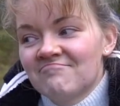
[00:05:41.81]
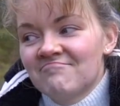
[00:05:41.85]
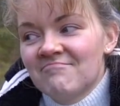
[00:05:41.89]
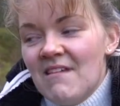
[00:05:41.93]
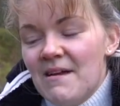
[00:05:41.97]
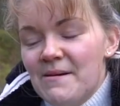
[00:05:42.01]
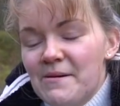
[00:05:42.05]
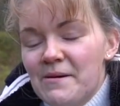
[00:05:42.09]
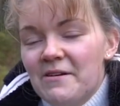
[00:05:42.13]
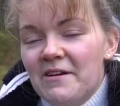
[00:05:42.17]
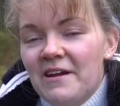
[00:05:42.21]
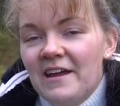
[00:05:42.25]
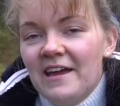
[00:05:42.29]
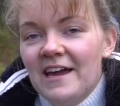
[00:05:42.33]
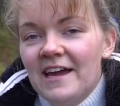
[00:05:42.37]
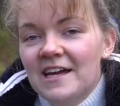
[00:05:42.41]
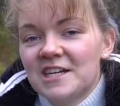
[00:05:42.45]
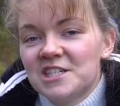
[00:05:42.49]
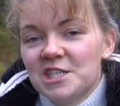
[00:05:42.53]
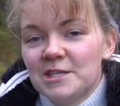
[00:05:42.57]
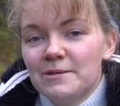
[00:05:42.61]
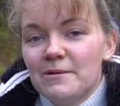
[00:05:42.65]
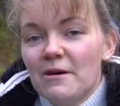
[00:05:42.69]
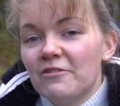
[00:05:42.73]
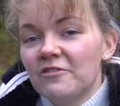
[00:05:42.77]
Alright,
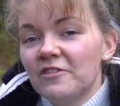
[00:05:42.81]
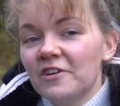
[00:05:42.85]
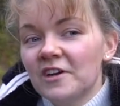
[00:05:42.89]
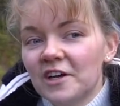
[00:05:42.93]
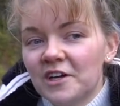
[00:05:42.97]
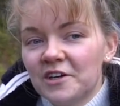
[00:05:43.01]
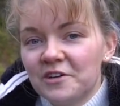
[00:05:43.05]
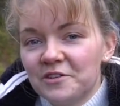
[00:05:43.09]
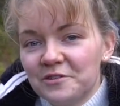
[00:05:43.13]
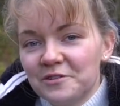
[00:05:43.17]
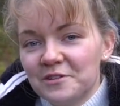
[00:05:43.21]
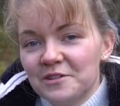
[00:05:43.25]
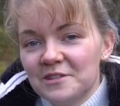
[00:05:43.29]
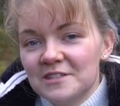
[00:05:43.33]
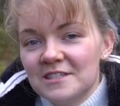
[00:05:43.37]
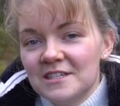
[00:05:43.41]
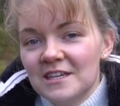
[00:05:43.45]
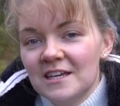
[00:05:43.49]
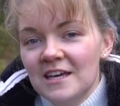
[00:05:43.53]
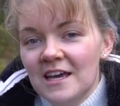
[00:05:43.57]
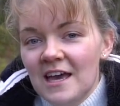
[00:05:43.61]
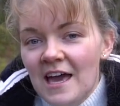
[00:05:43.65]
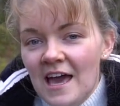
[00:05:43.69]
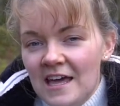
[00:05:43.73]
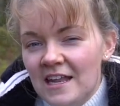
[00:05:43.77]
actually my feet are cold
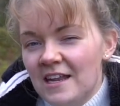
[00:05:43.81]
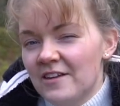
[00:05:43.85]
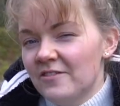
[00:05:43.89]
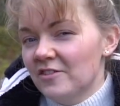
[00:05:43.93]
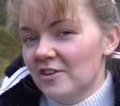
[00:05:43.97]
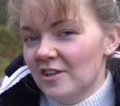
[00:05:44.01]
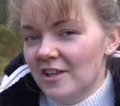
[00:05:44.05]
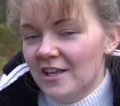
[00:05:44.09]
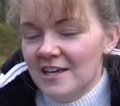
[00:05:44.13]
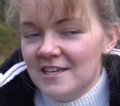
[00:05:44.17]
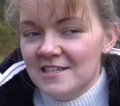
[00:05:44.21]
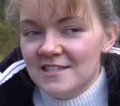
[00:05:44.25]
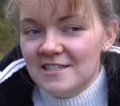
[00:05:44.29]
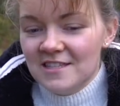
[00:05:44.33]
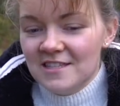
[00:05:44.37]
and I realised